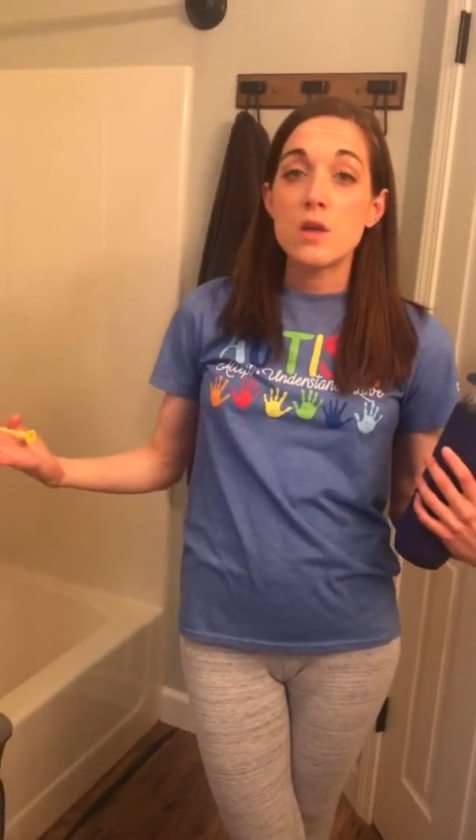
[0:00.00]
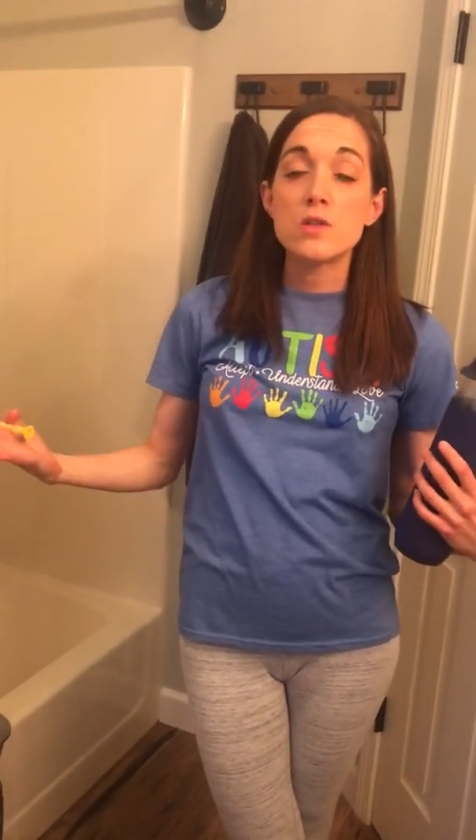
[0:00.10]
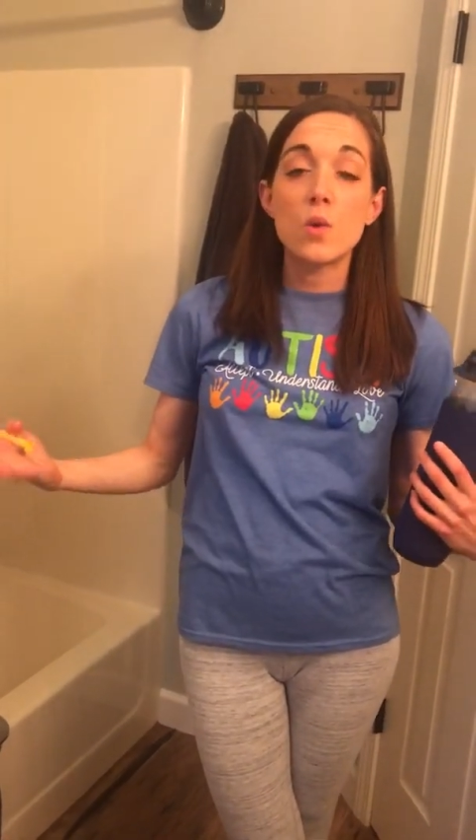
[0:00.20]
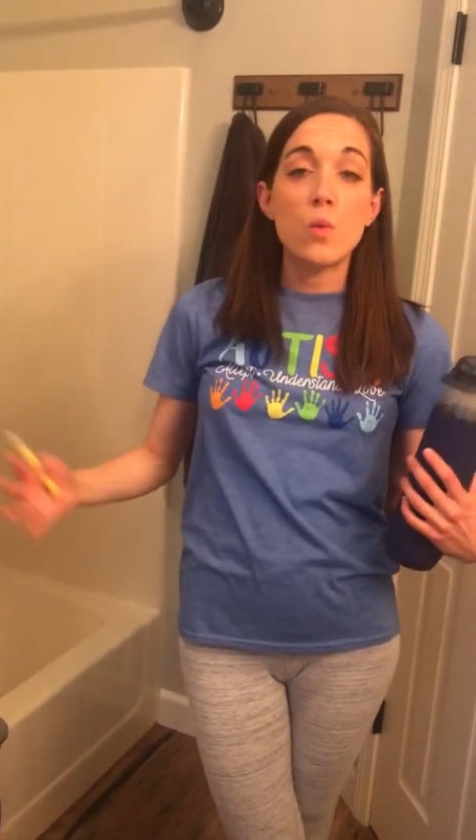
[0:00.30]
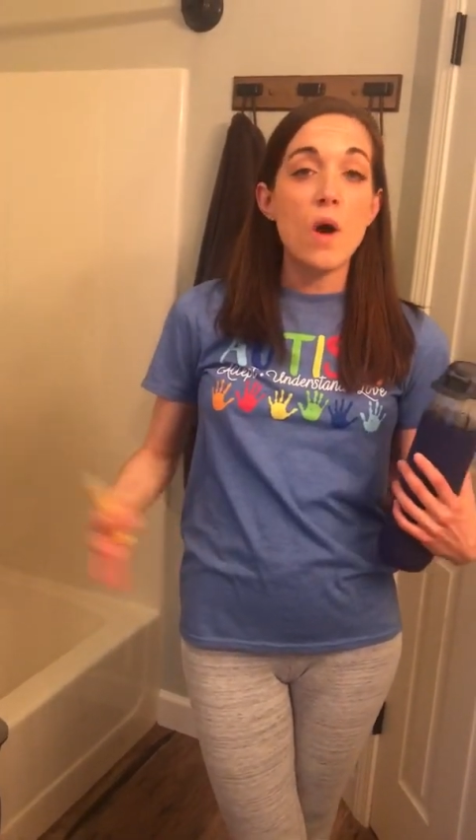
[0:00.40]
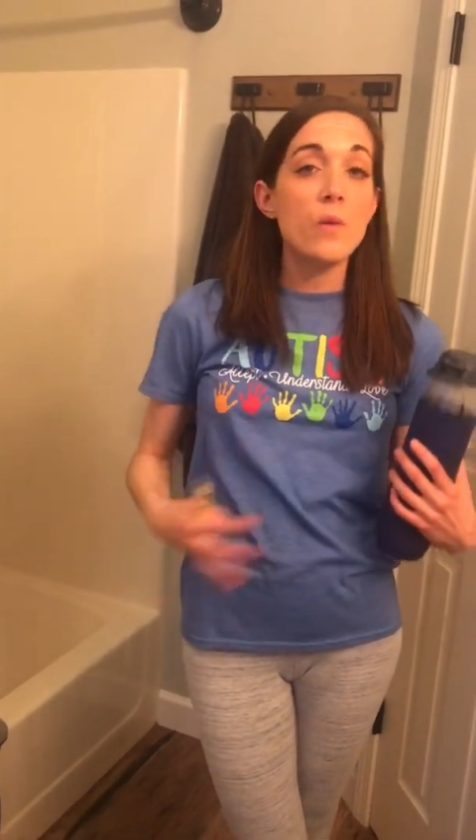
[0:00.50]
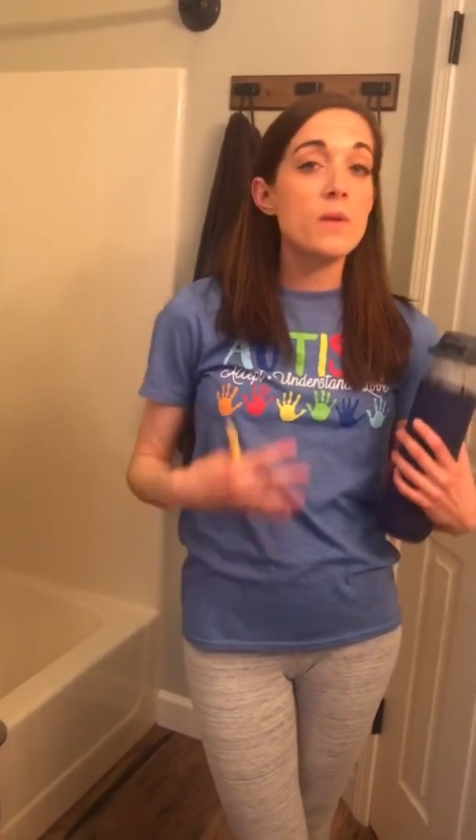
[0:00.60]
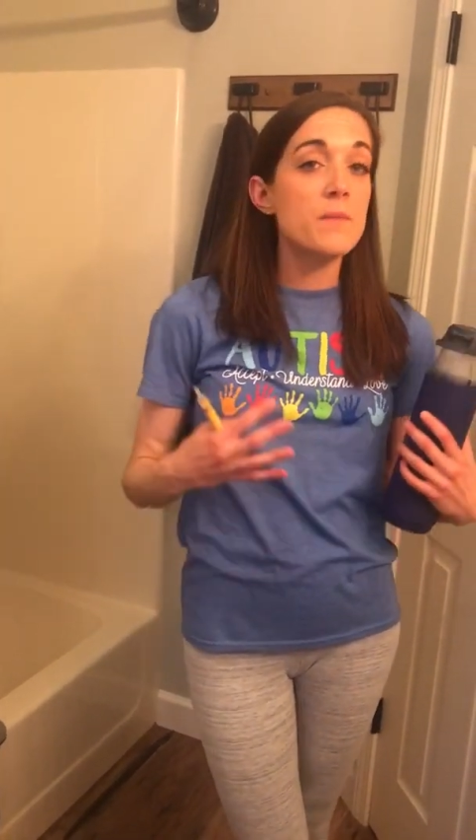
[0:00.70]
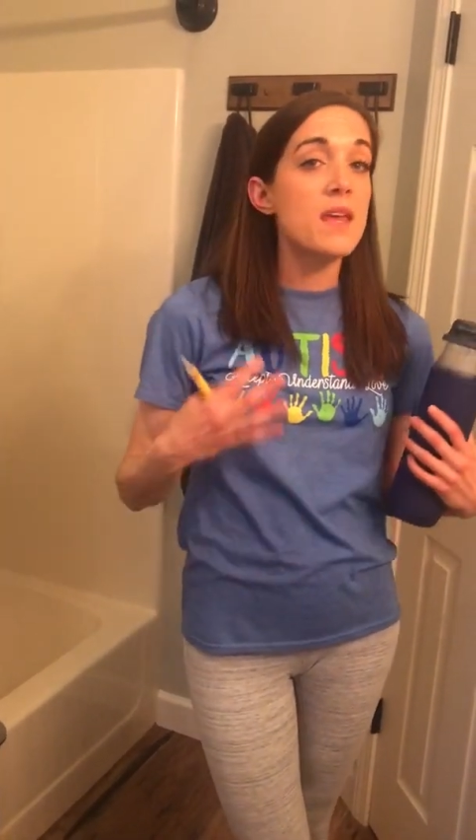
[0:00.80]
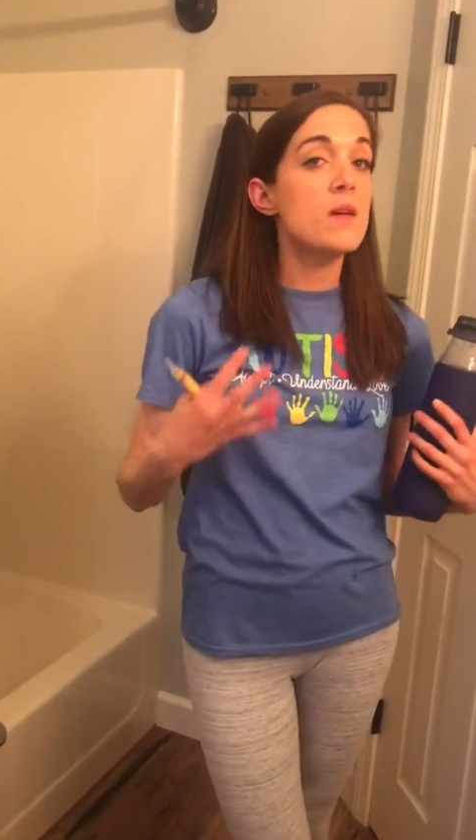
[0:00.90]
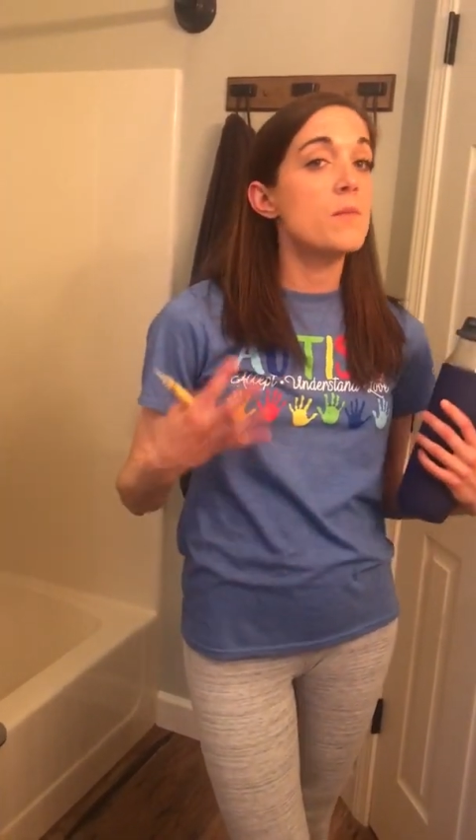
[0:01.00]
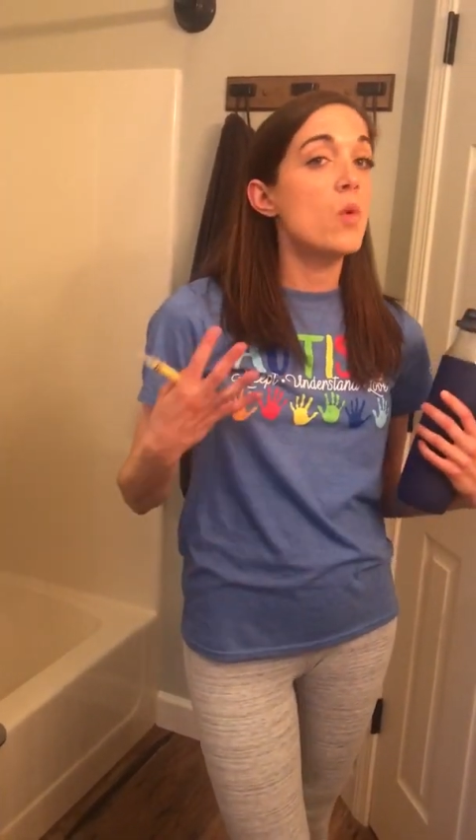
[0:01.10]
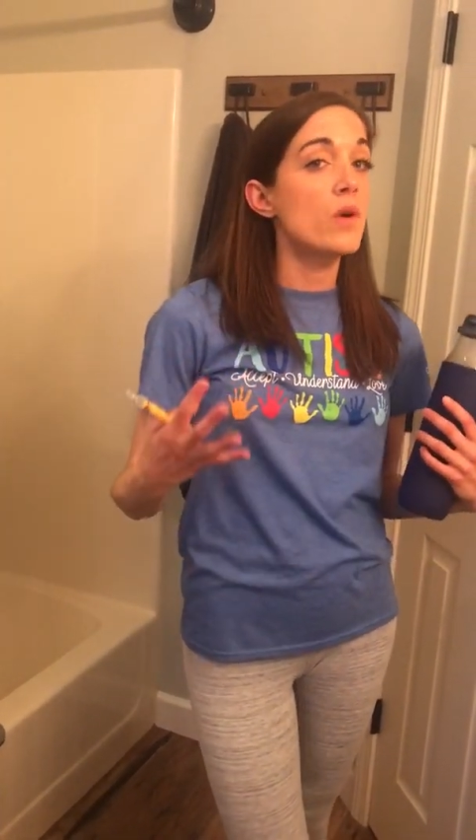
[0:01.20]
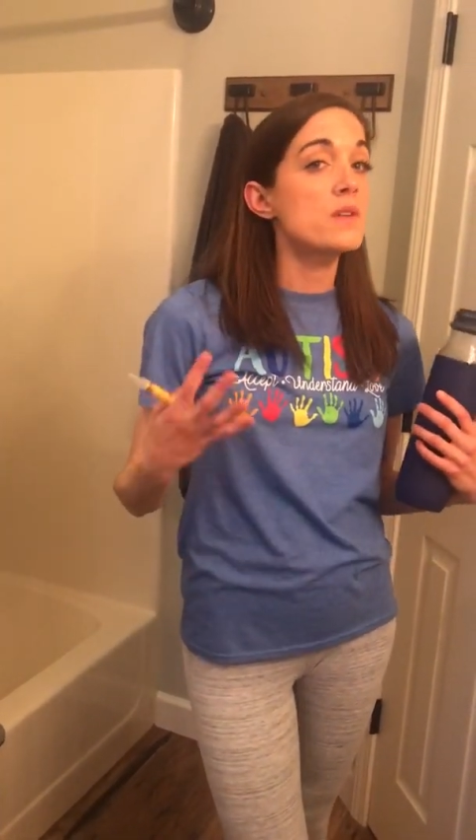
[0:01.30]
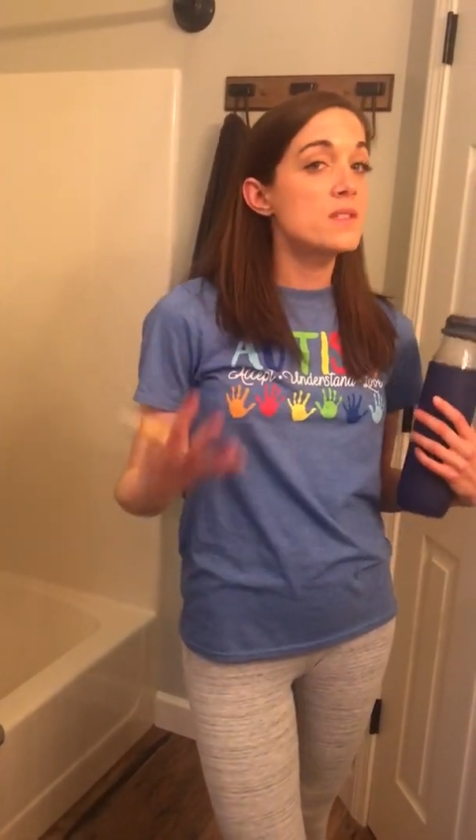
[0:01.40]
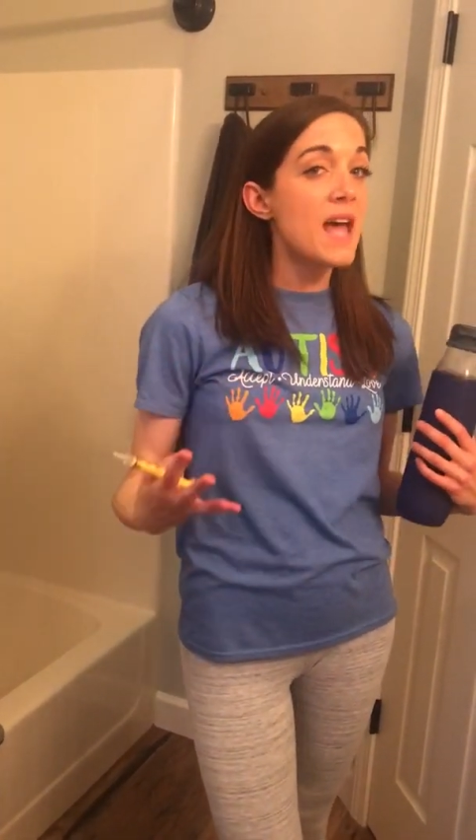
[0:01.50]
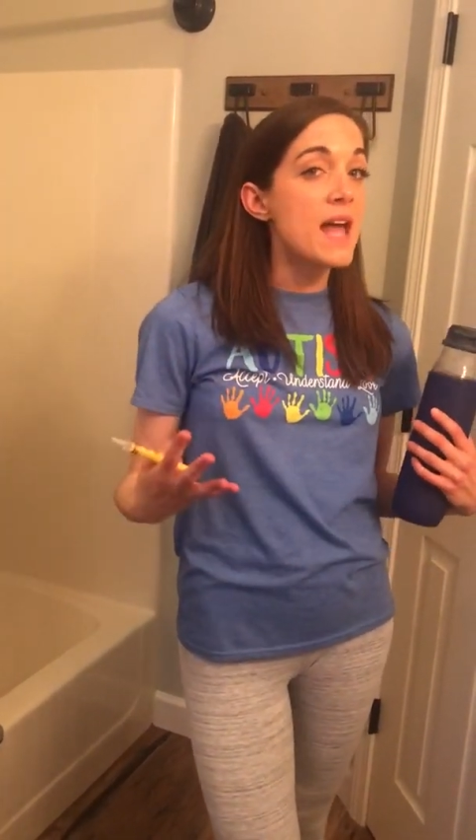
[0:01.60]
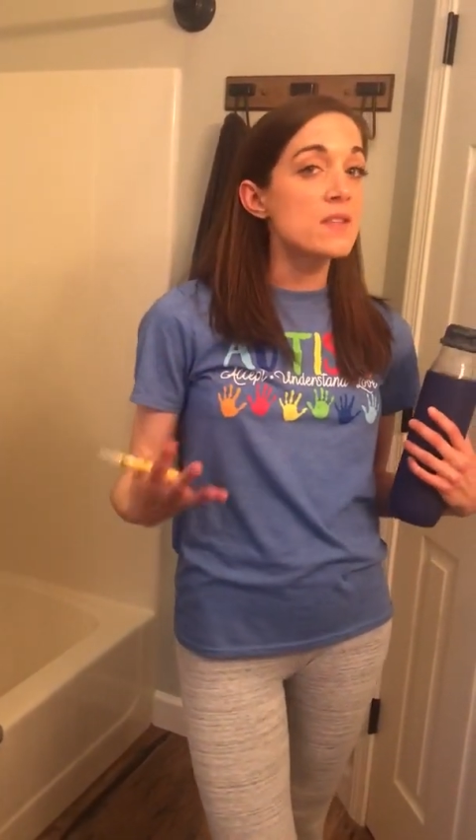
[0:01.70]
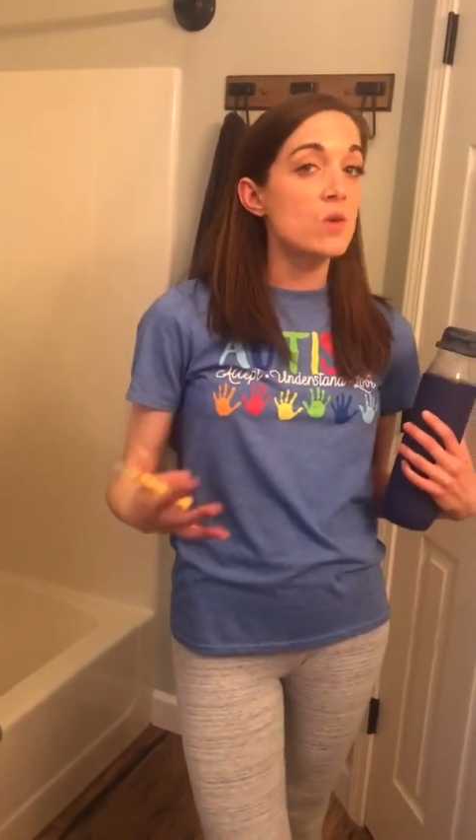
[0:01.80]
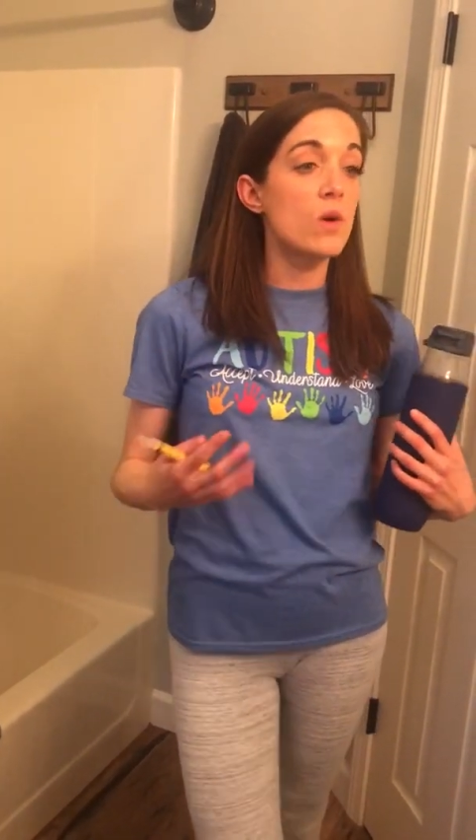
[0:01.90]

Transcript: So what would make more sense